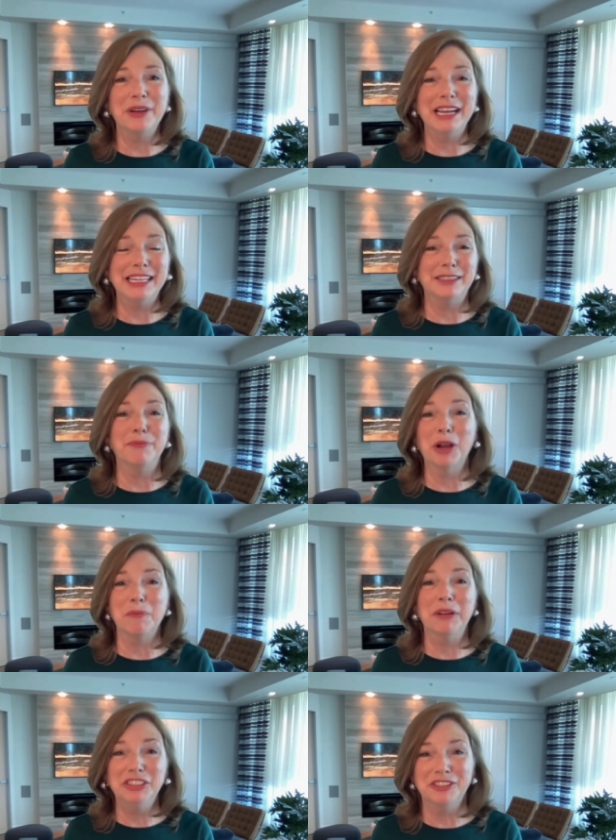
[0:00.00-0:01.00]
US, Marc
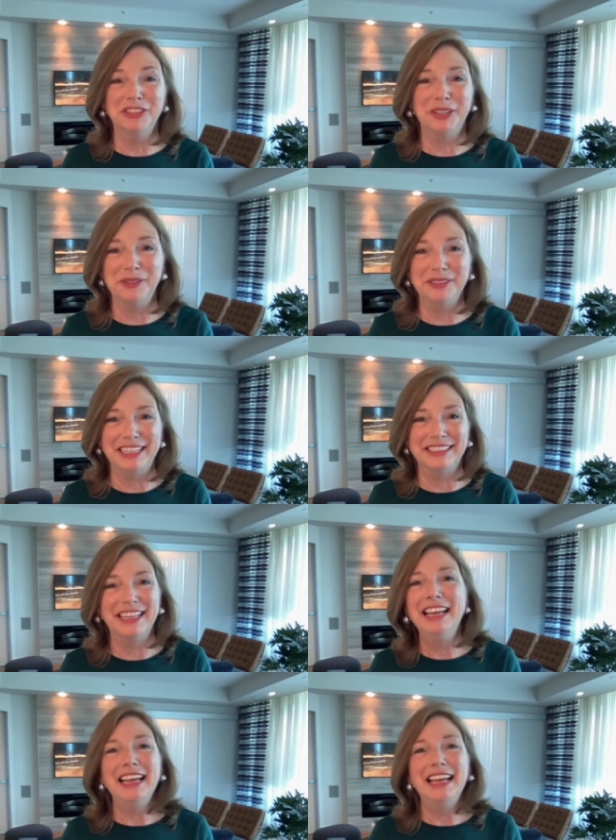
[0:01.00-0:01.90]
Buncher, shows us.